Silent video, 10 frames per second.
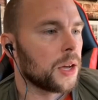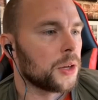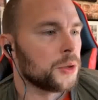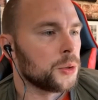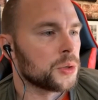
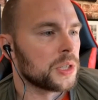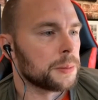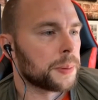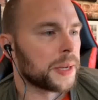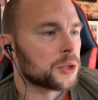usually
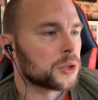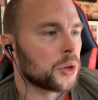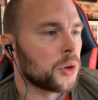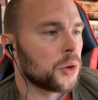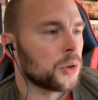based
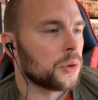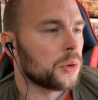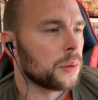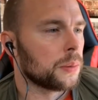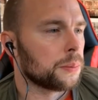on
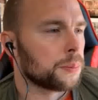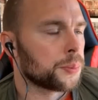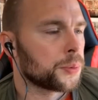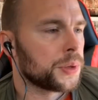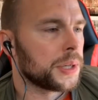
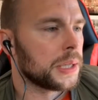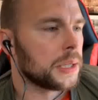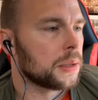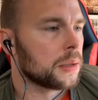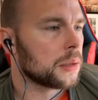
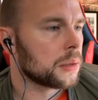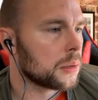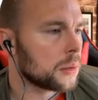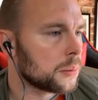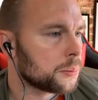
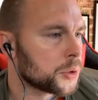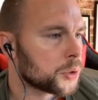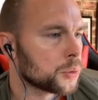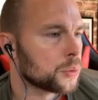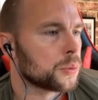
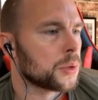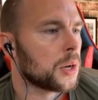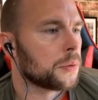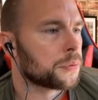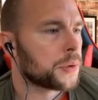procedural
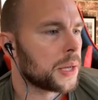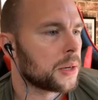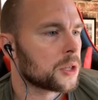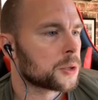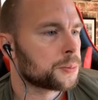
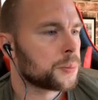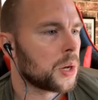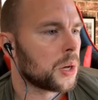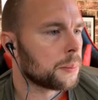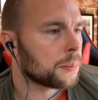fairness,
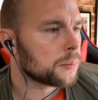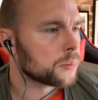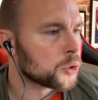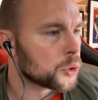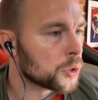
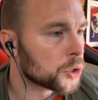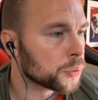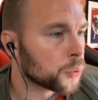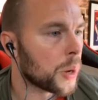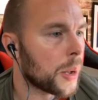
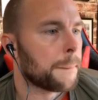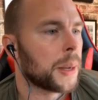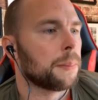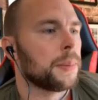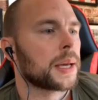judicial and
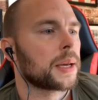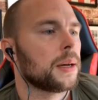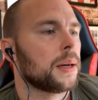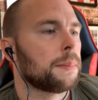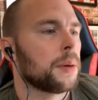public
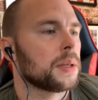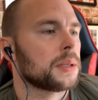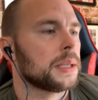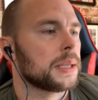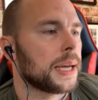
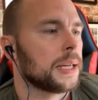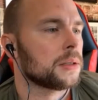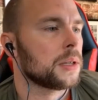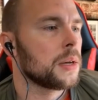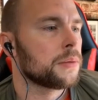policy
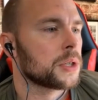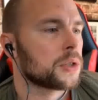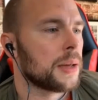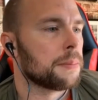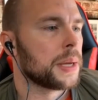gains. For the
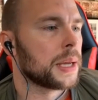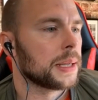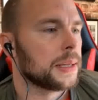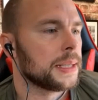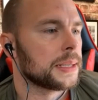time being,
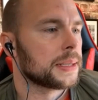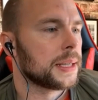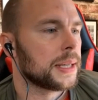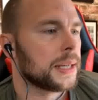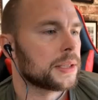at least,
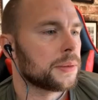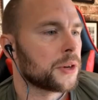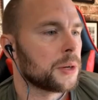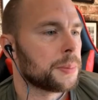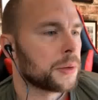it's a
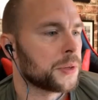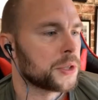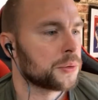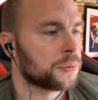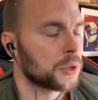very big
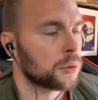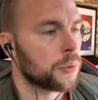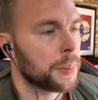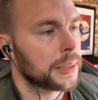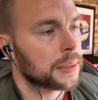victory
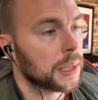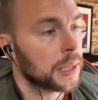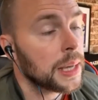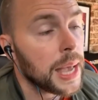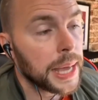for Man
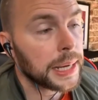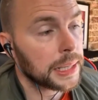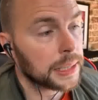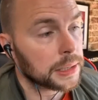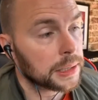City. And
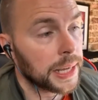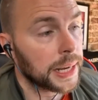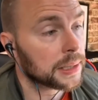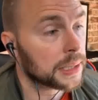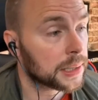it is. And
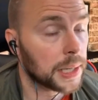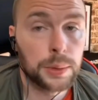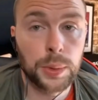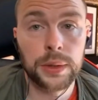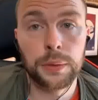as I say,
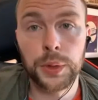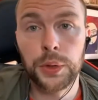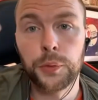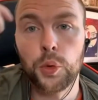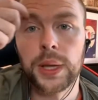when
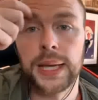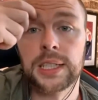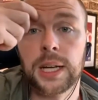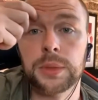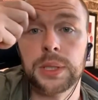the full case
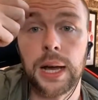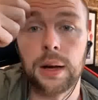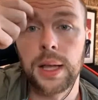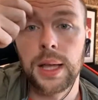comes out